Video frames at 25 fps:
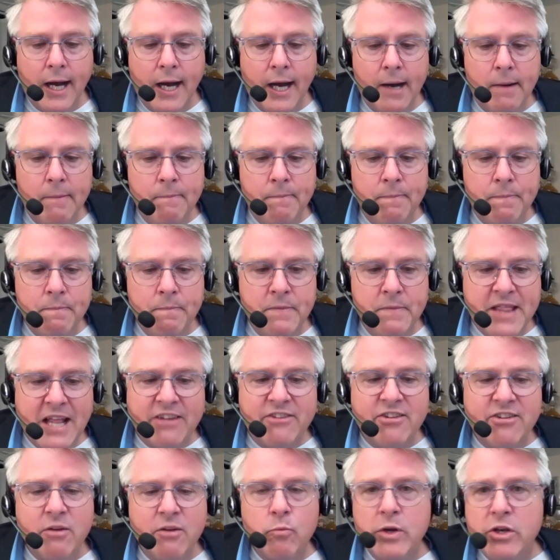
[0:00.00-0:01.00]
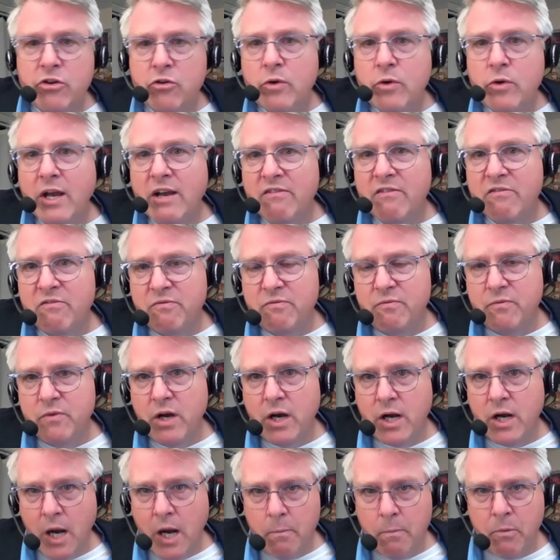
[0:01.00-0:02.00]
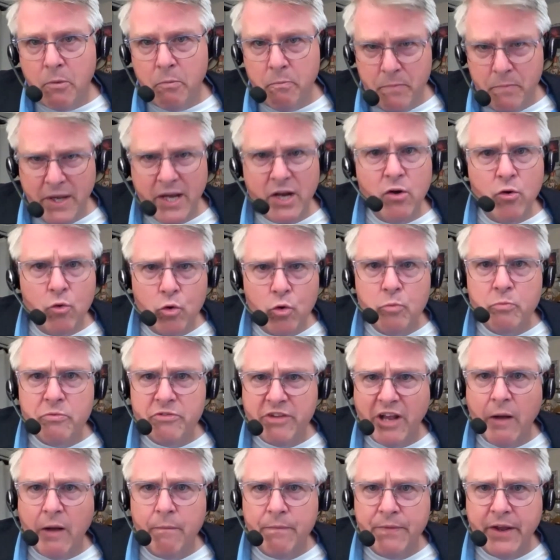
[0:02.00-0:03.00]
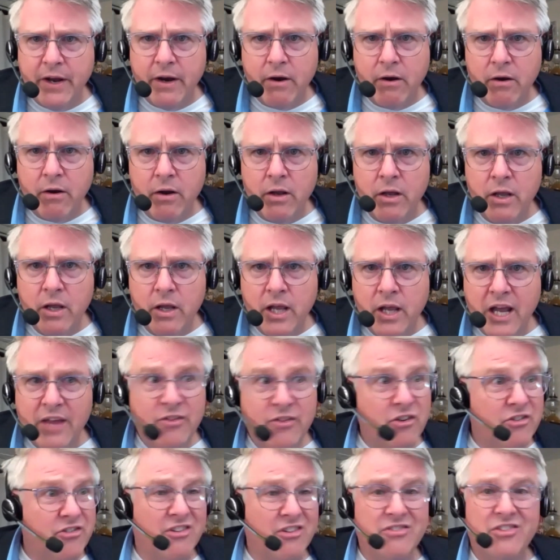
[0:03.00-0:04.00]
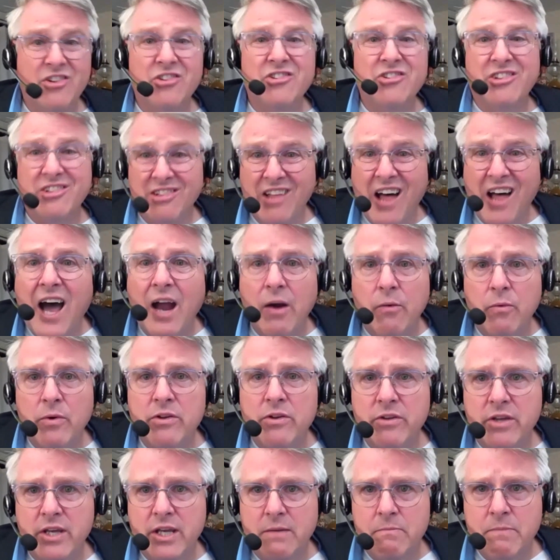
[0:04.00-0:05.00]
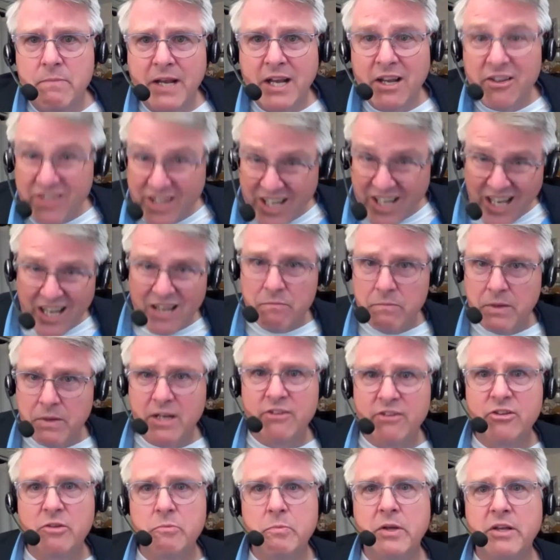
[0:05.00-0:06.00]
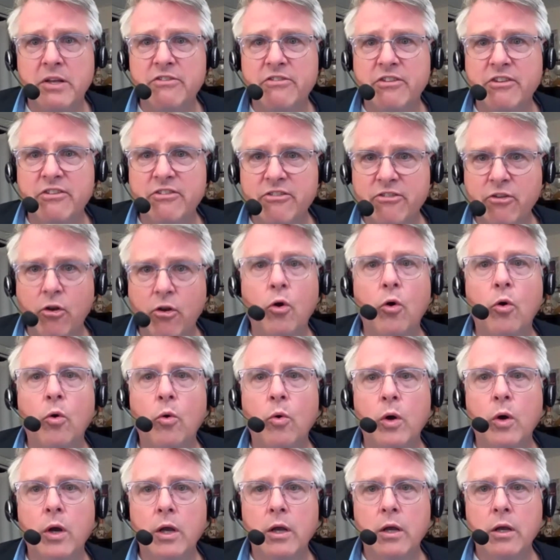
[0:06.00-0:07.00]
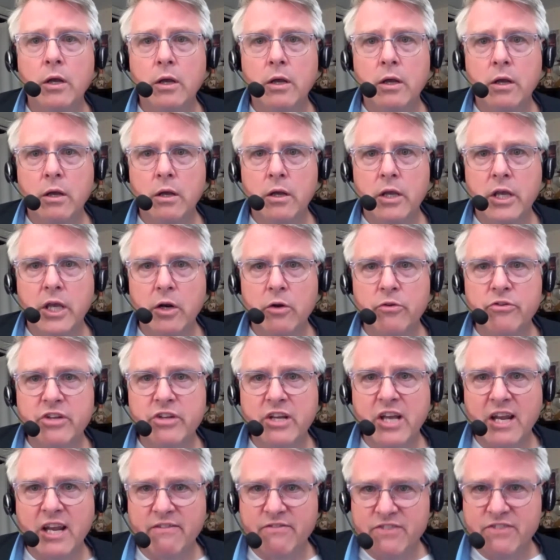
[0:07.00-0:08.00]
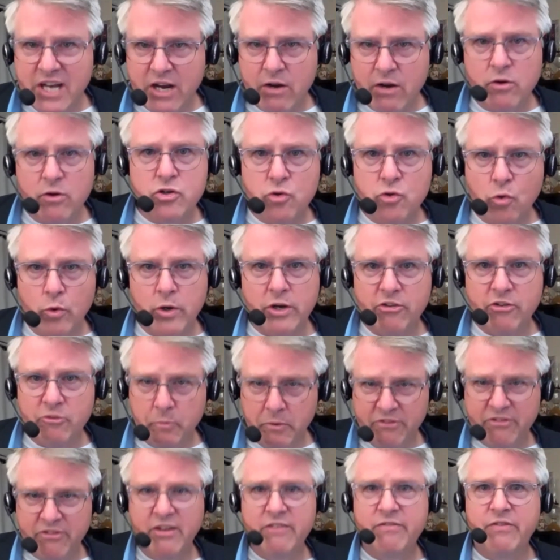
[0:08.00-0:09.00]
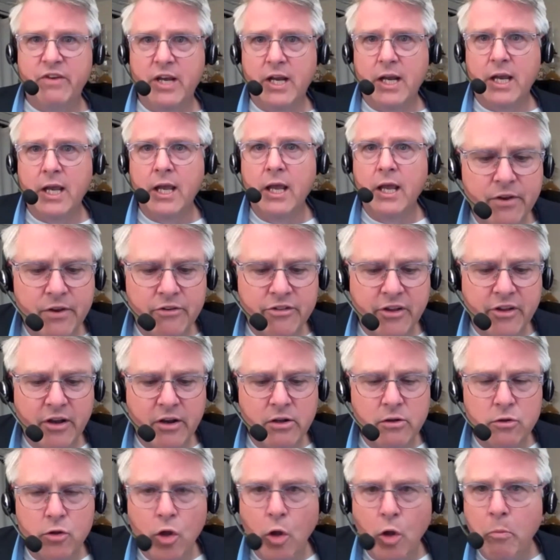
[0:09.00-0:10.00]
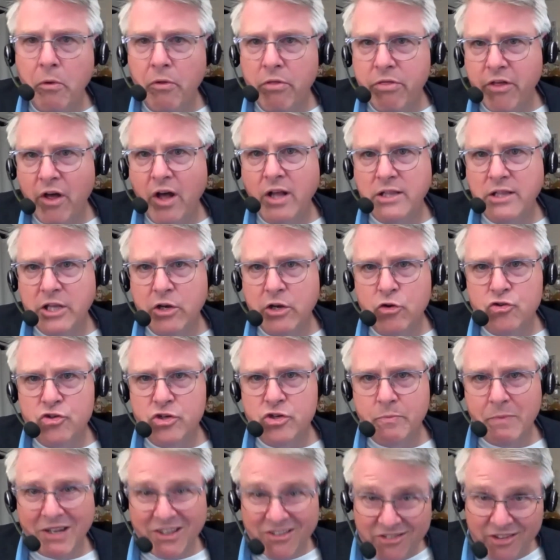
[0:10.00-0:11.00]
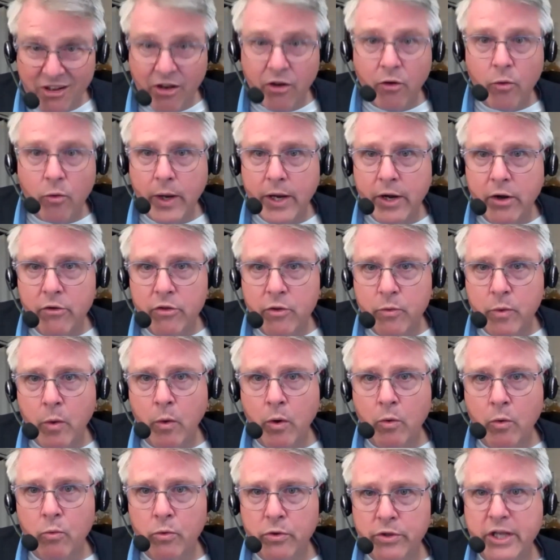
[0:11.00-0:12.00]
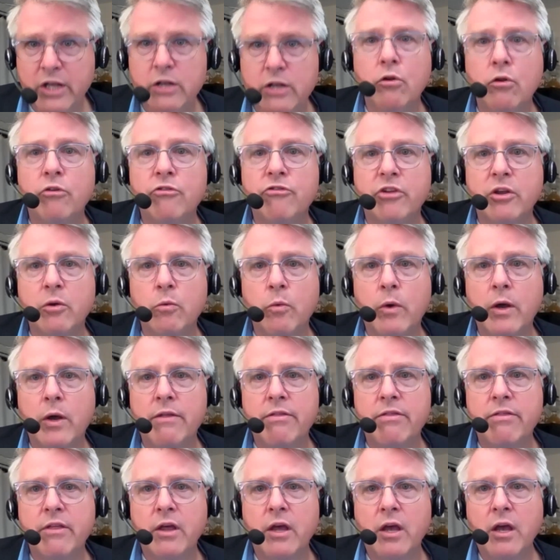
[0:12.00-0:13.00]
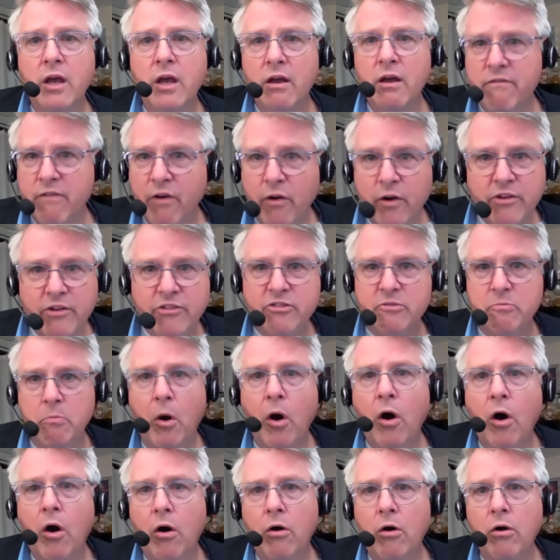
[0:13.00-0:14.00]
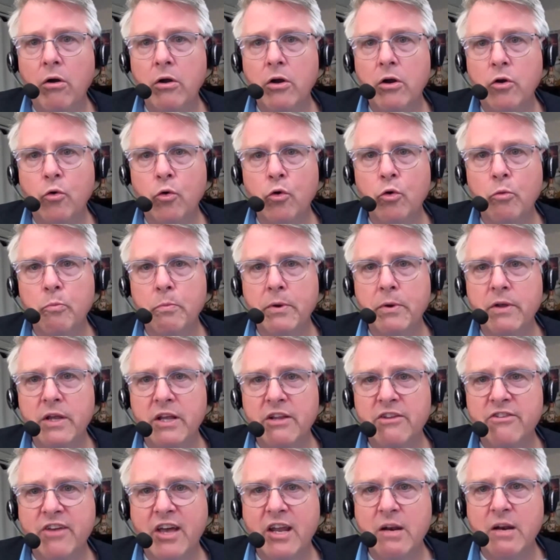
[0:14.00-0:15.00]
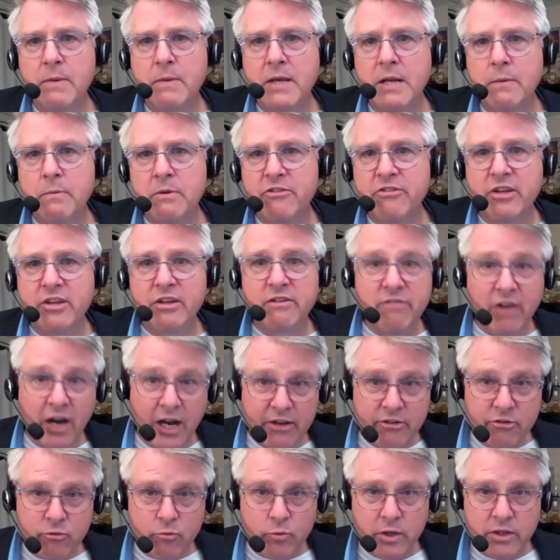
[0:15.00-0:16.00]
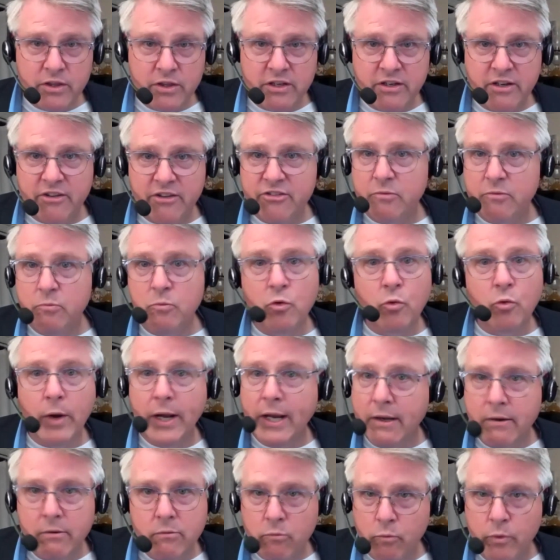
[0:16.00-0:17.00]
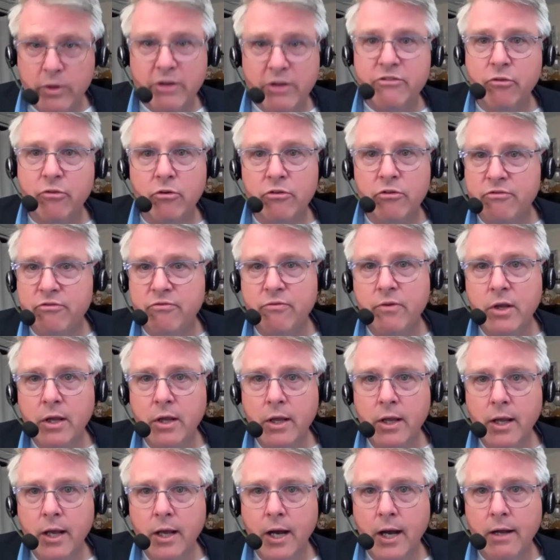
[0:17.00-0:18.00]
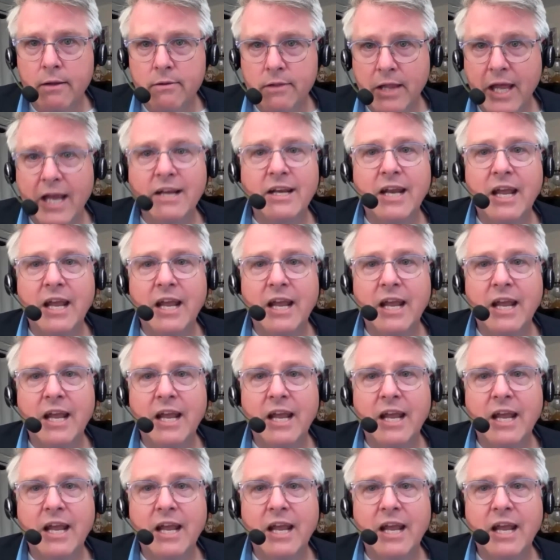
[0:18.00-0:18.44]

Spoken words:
But that said, we do have a couple big groups out there, and there's a lot, really, because the place is so, to kind of territory specific. There's a global thought leadership accelerator that we work really closely with, very small group inside of PwC advisory that does some great research. Lang